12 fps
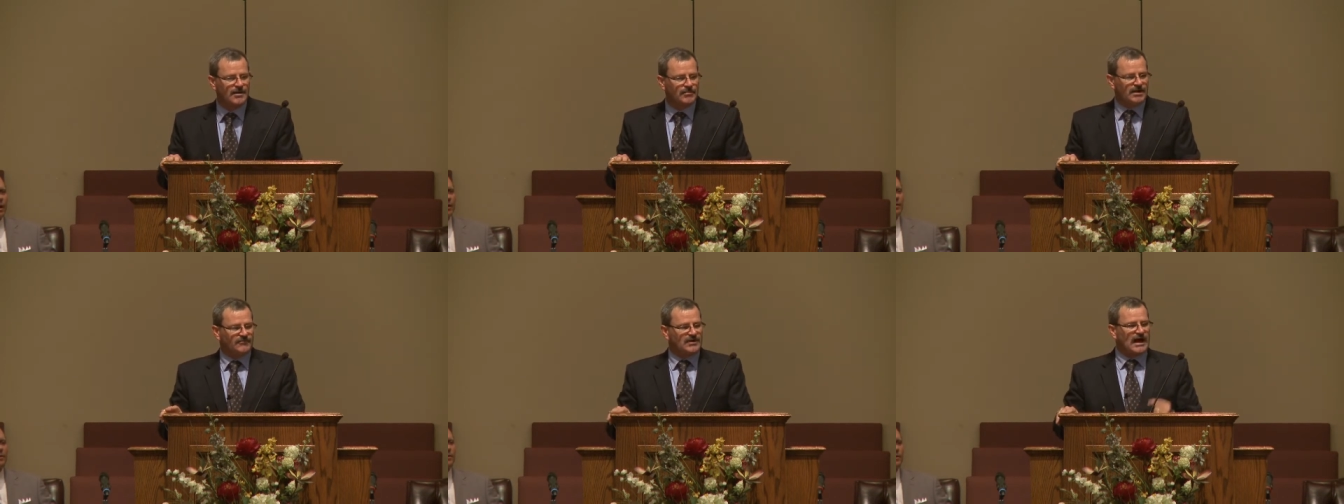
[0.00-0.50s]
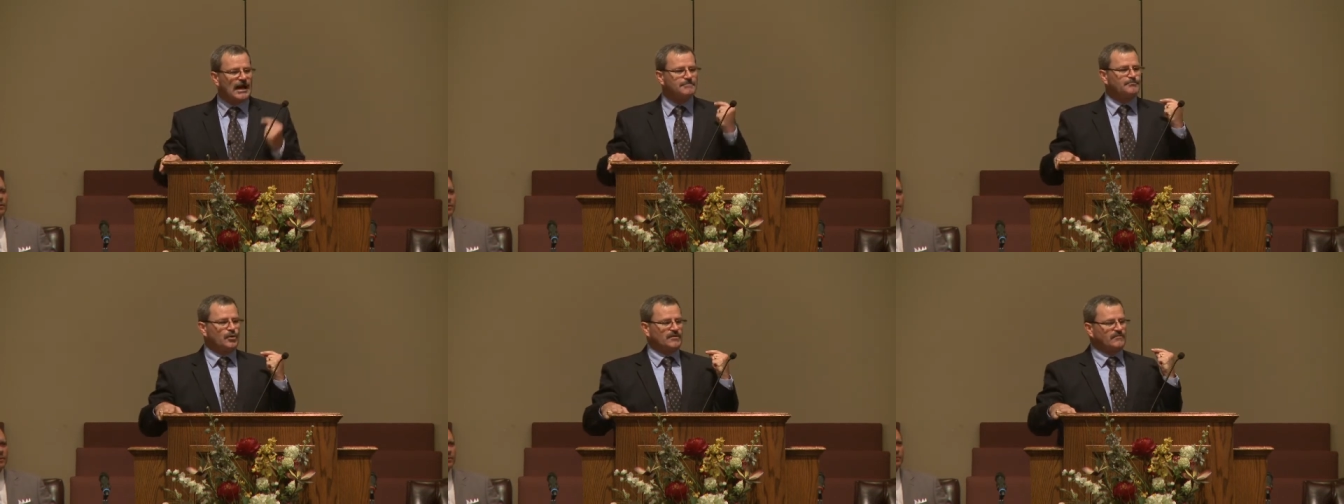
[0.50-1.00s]
But if God
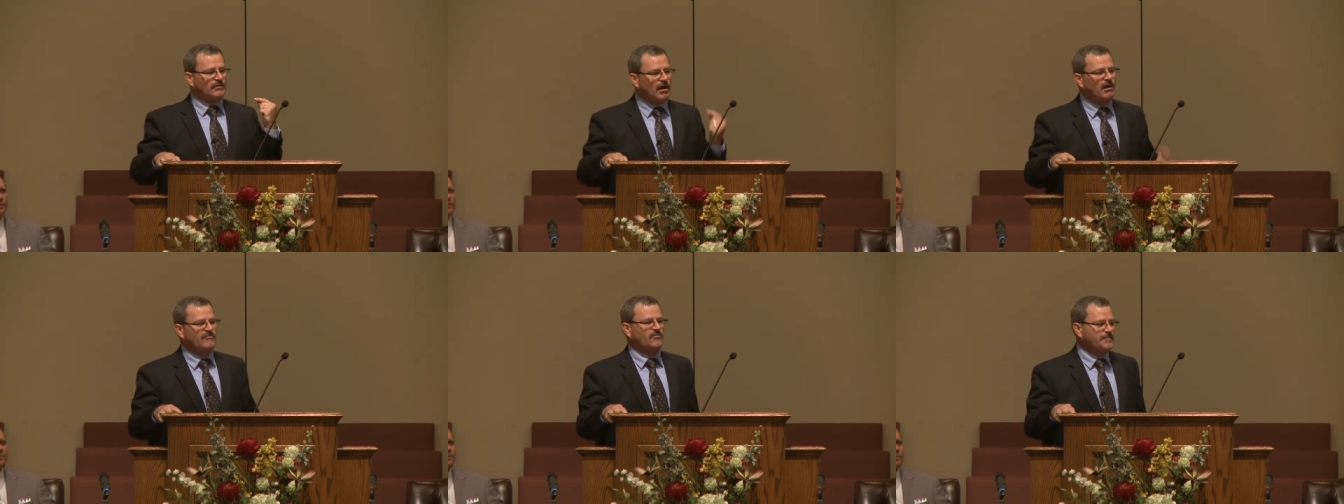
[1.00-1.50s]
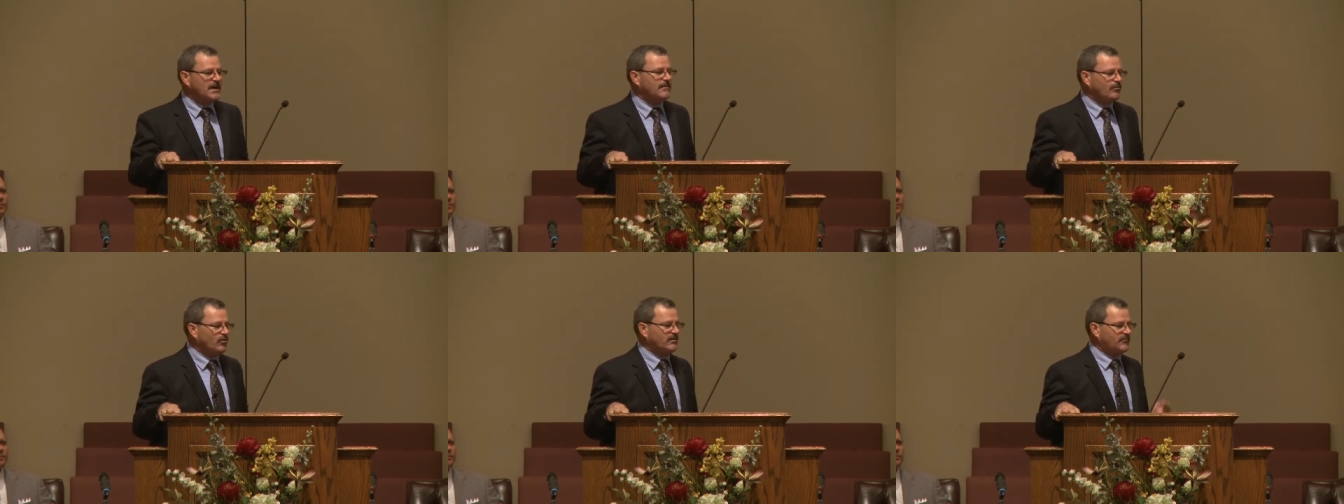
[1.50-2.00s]
puts lost
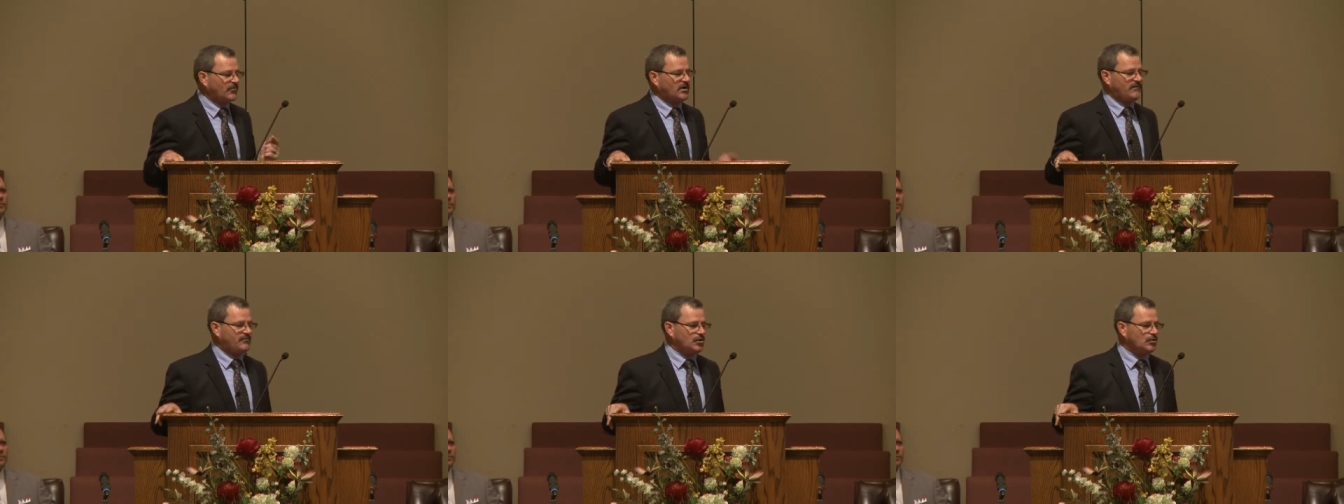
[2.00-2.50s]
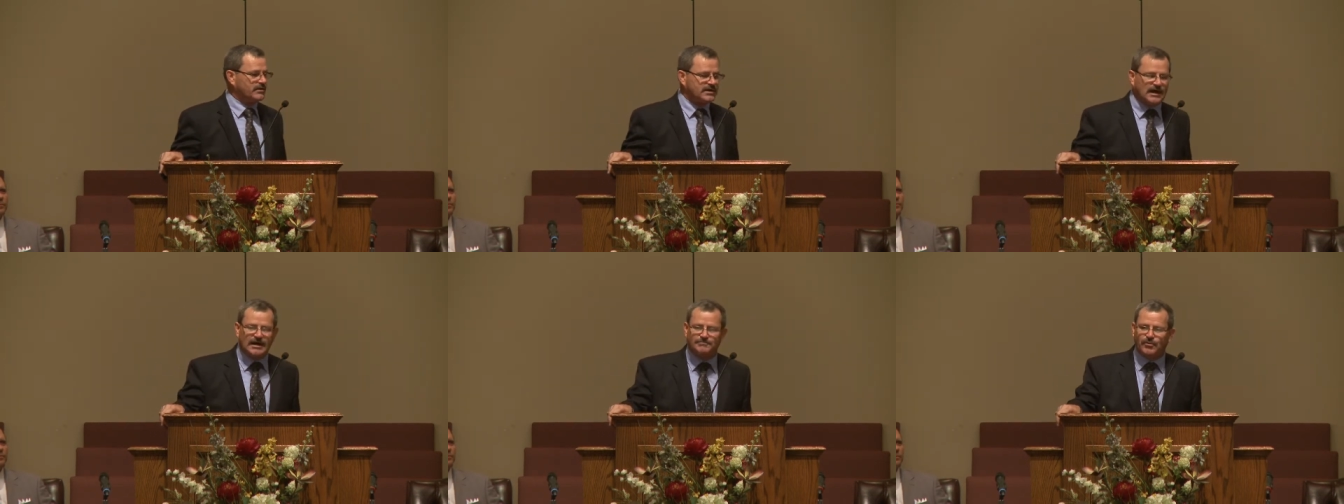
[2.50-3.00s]
people in front of you, and
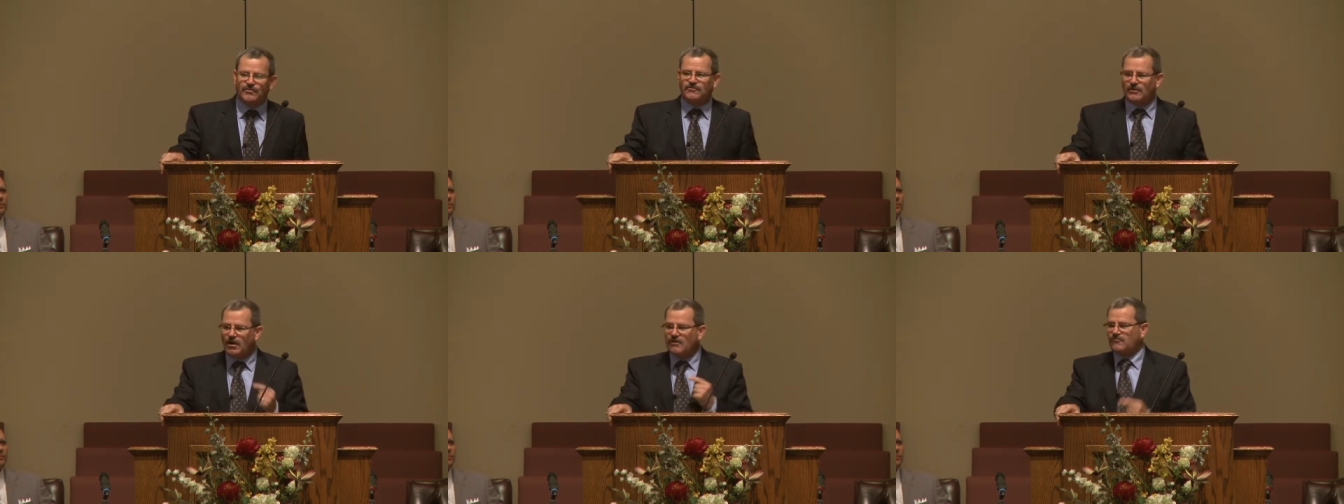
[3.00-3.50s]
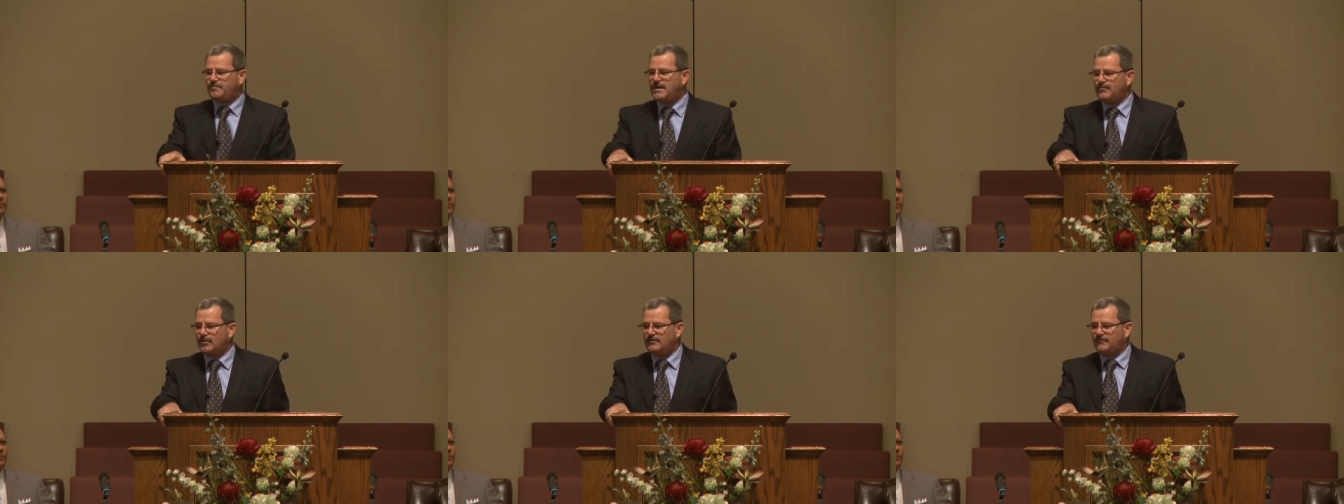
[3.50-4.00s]
God puts lost
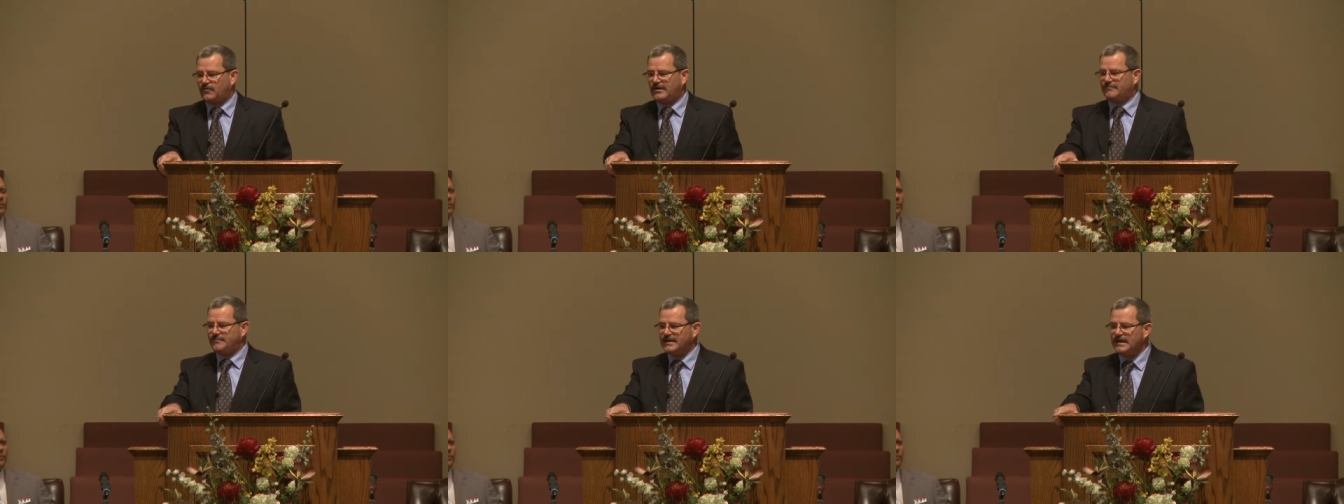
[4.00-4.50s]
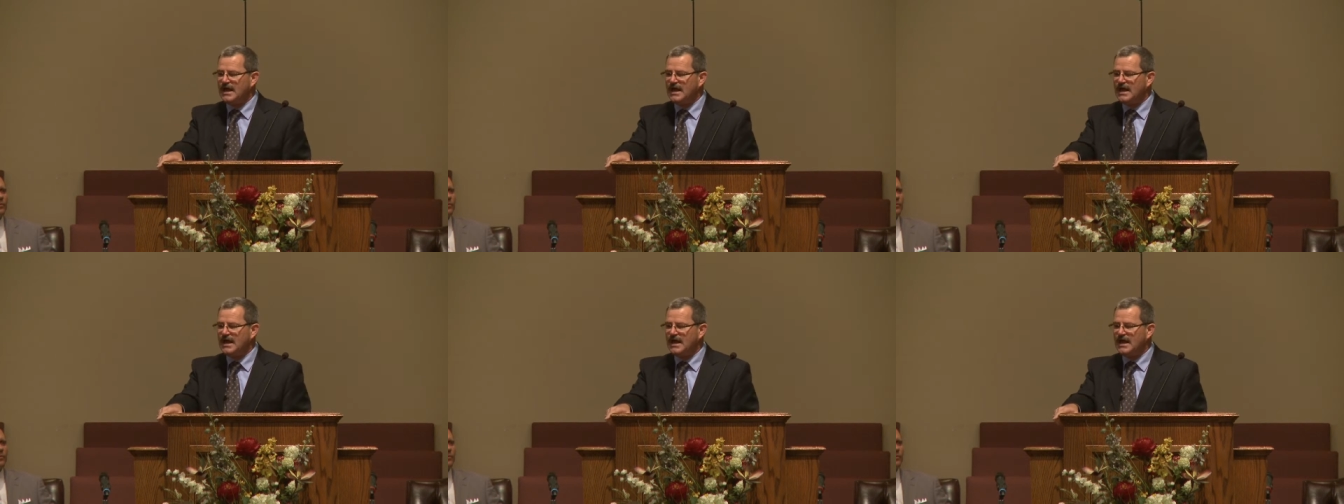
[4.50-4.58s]
people in front of me,